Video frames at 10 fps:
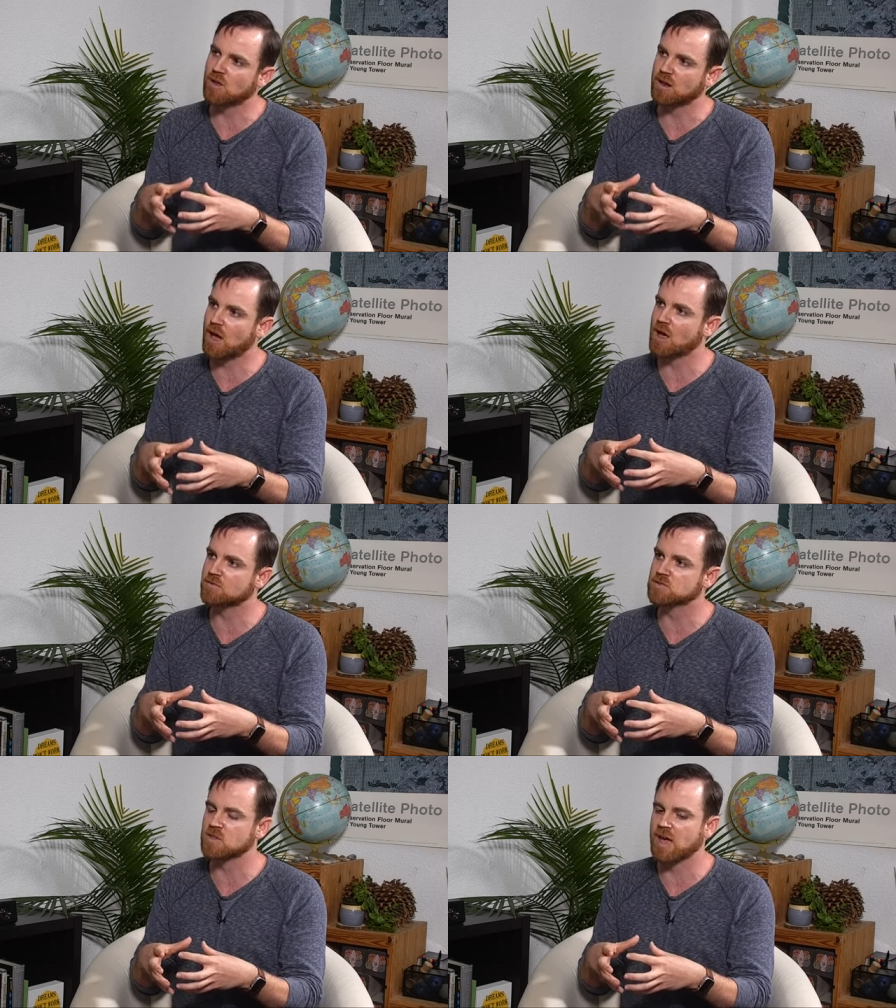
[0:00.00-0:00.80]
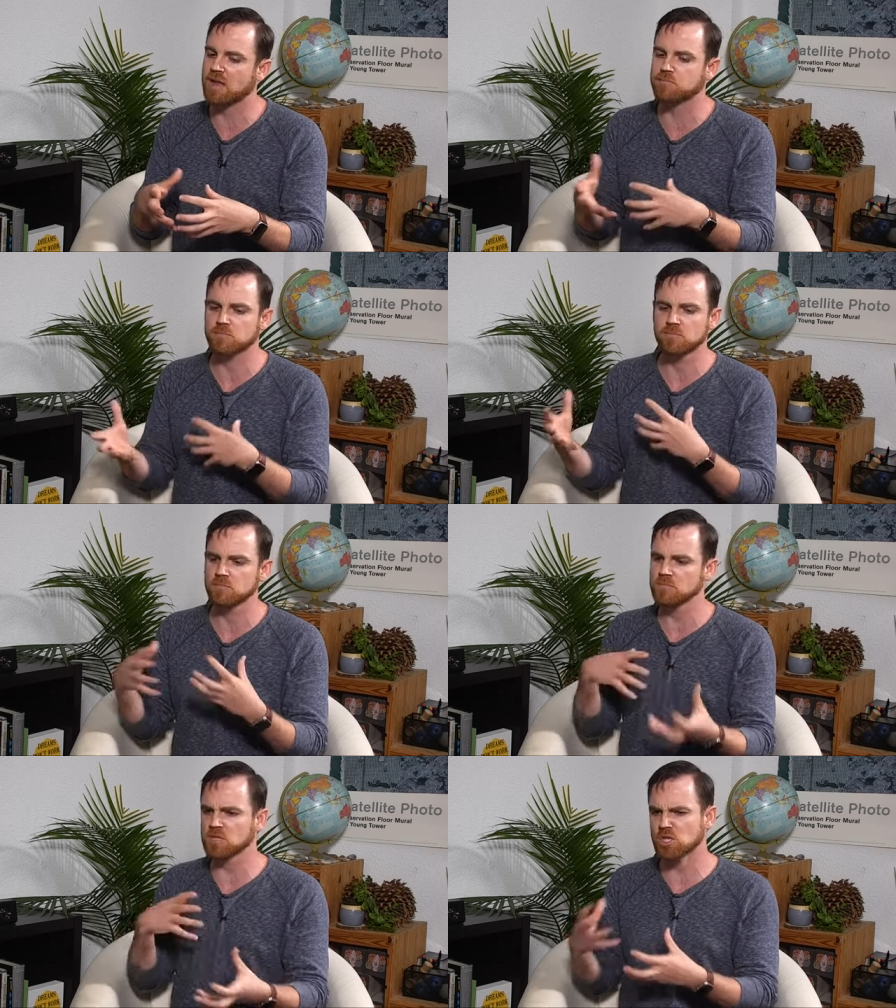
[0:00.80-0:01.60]
enough so that
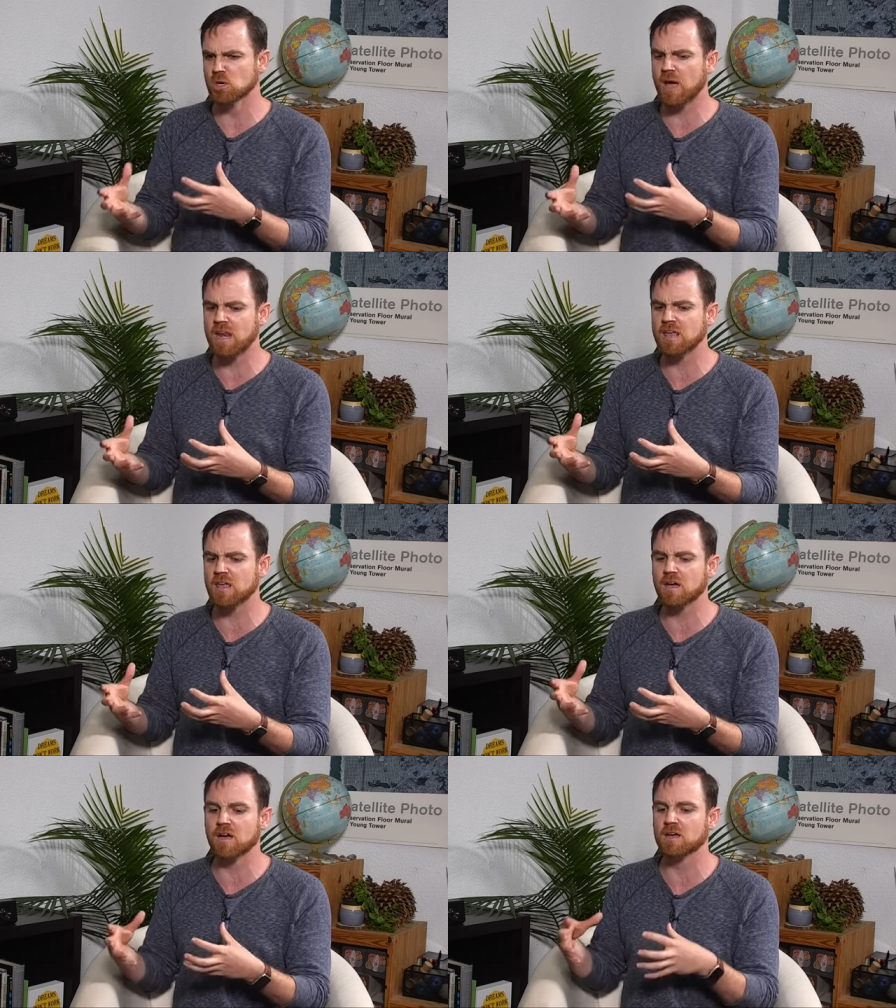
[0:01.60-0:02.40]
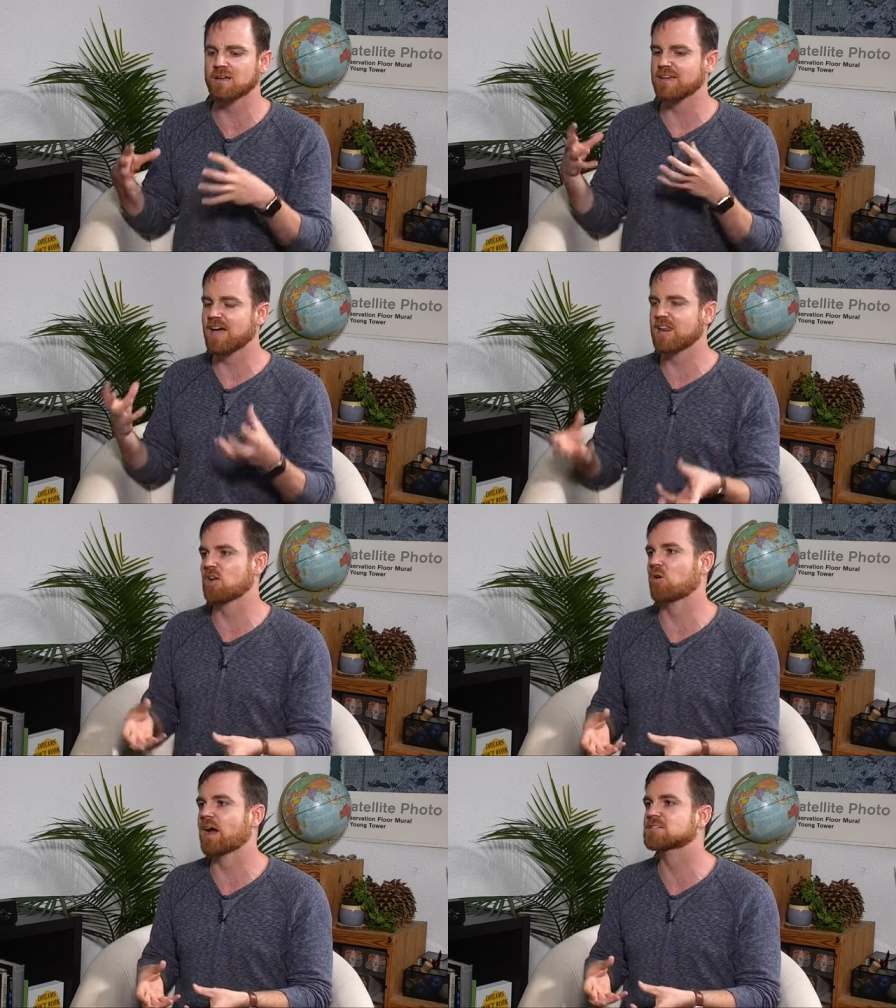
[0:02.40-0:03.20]
you know any uh, any
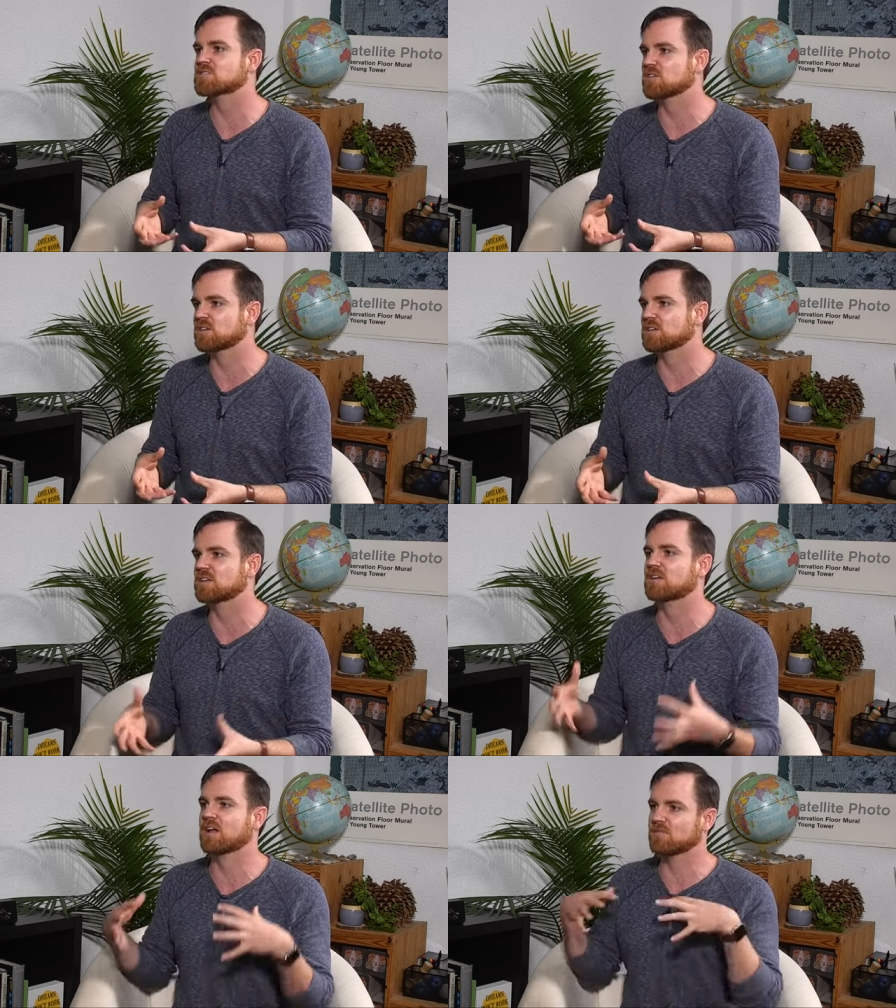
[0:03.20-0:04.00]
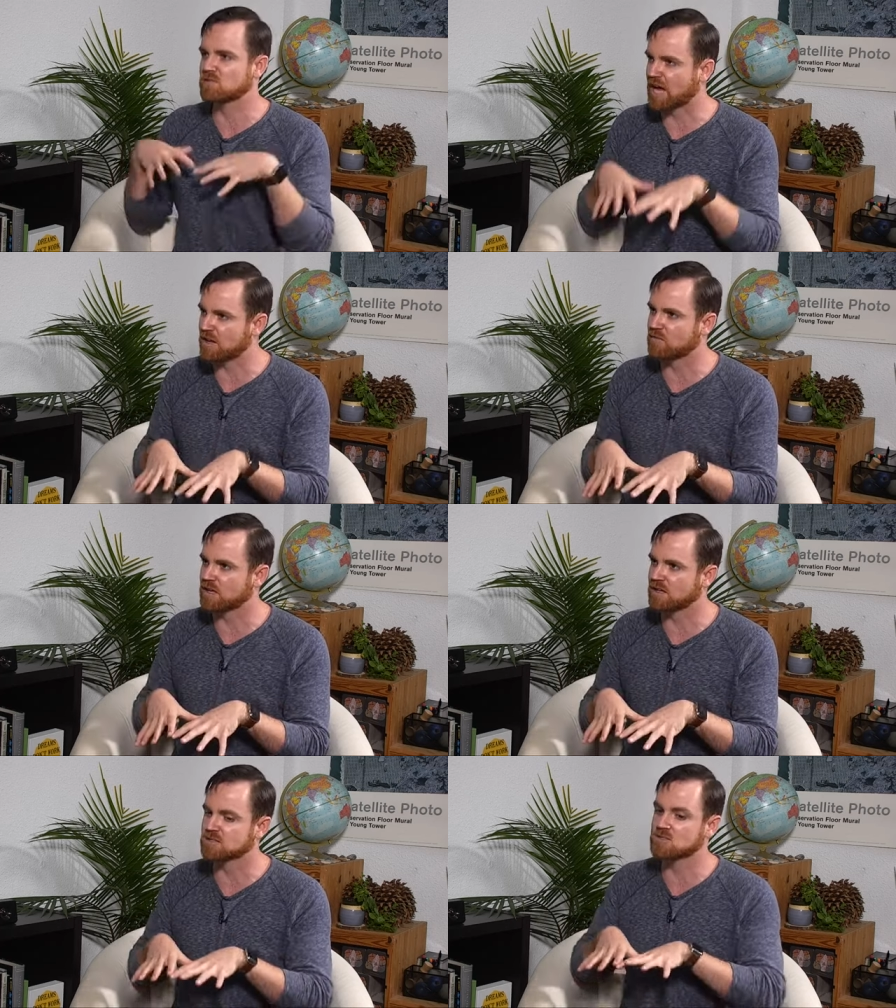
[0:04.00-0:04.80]
grad student could kind of dive
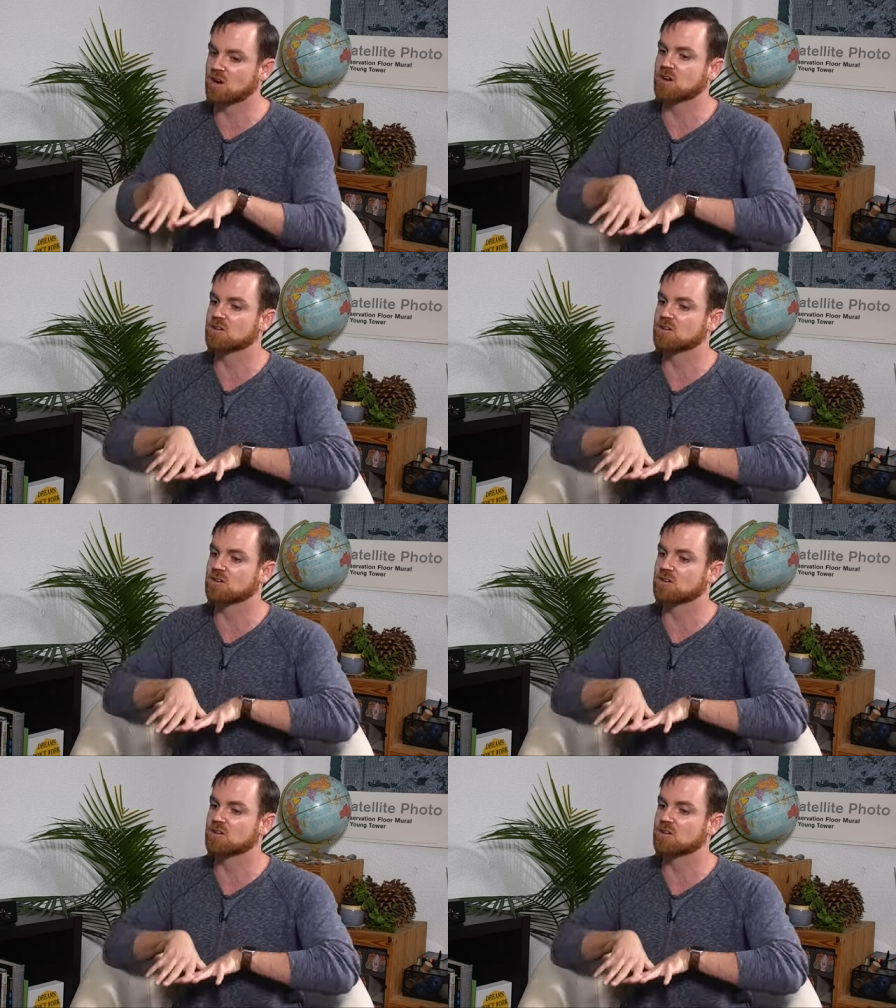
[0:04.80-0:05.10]
in and start